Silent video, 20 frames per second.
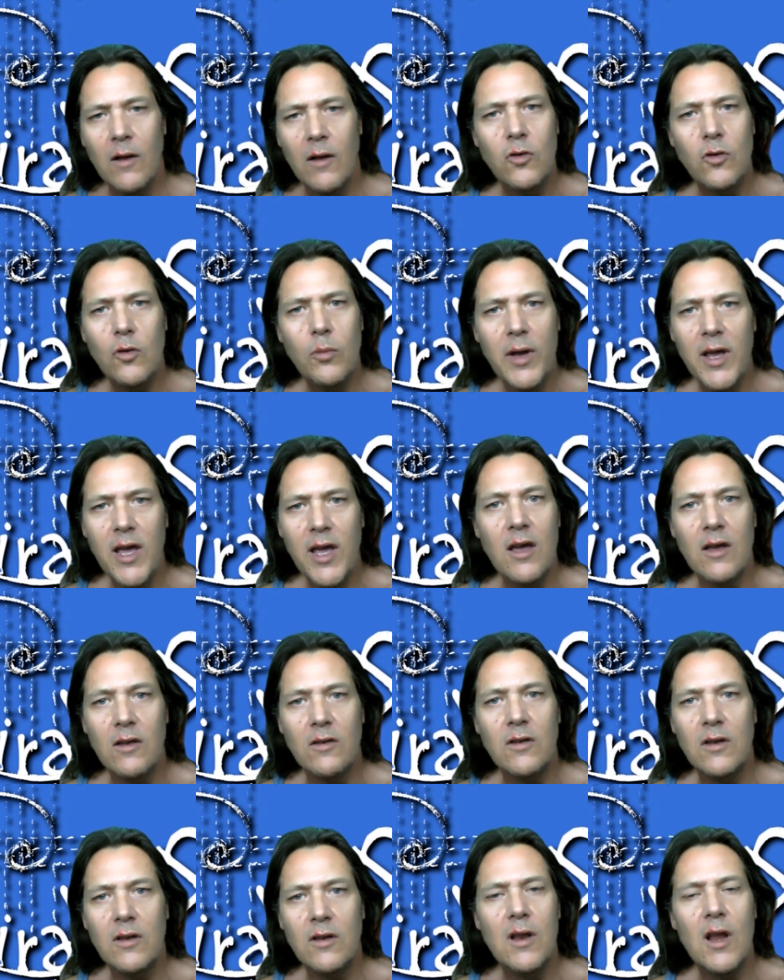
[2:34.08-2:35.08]
it's all
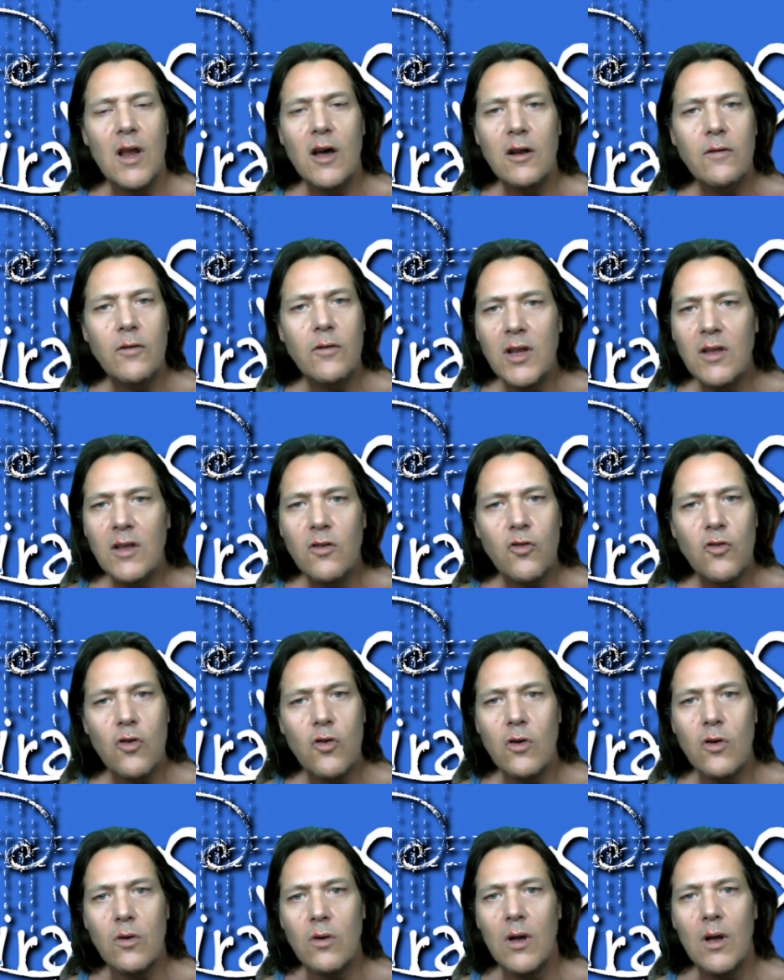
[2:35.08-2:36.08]
BS. None of it is
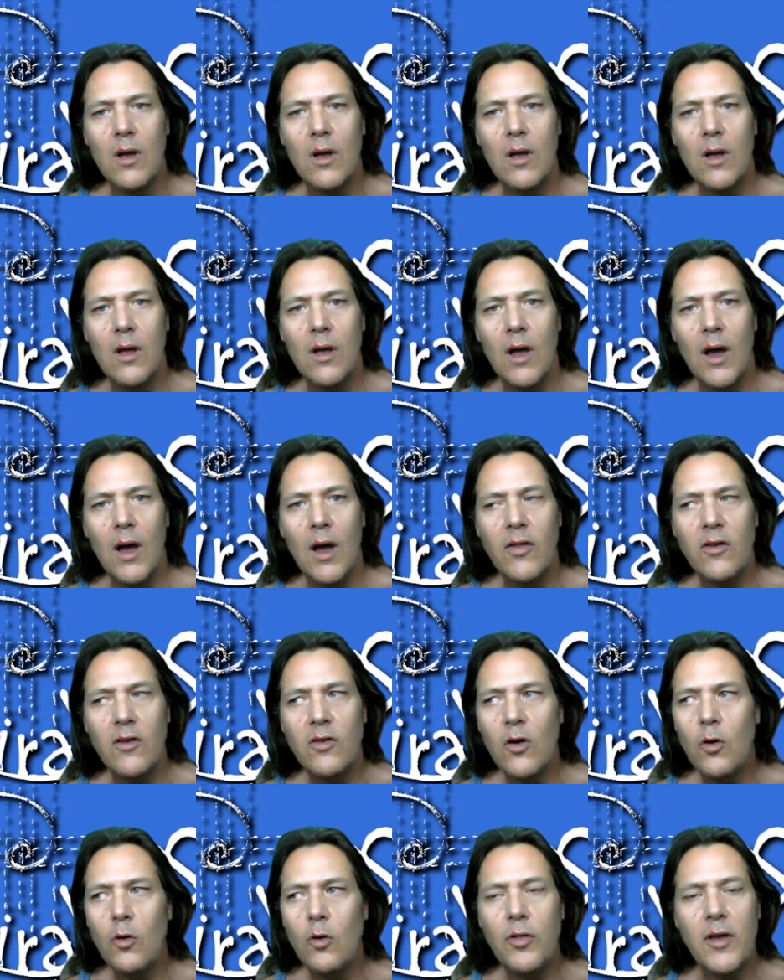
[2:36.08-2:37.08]
true. Uh, this
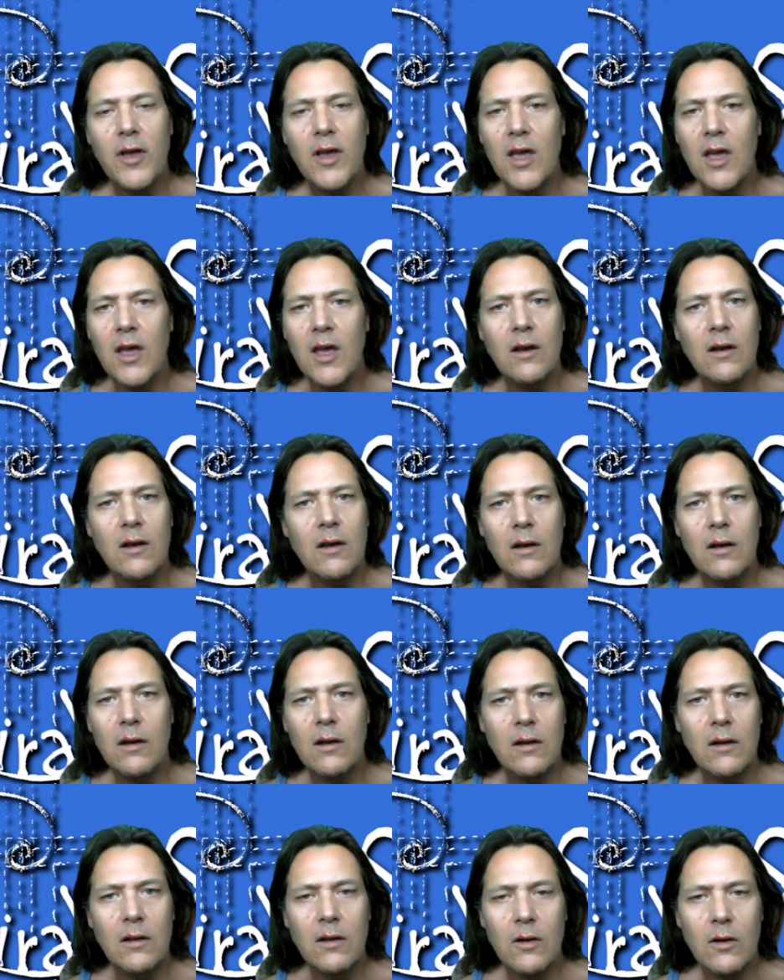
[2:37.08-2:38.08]
whole thing
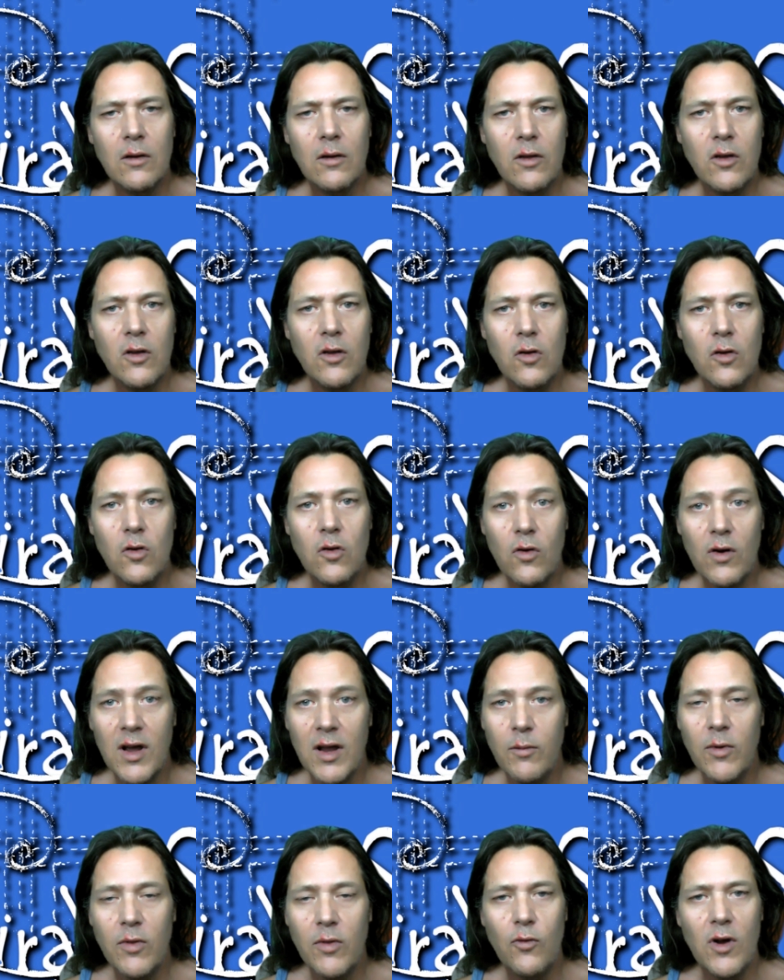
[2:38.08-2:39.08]
in, you know, the
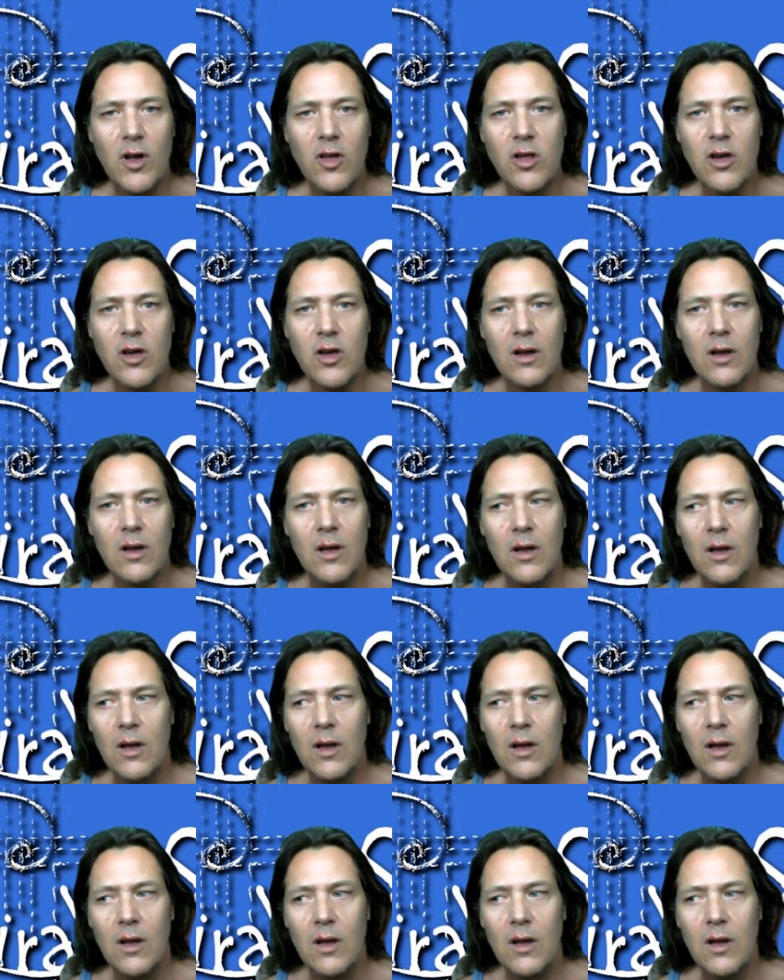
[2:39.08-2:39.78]
Ukraine with Russia,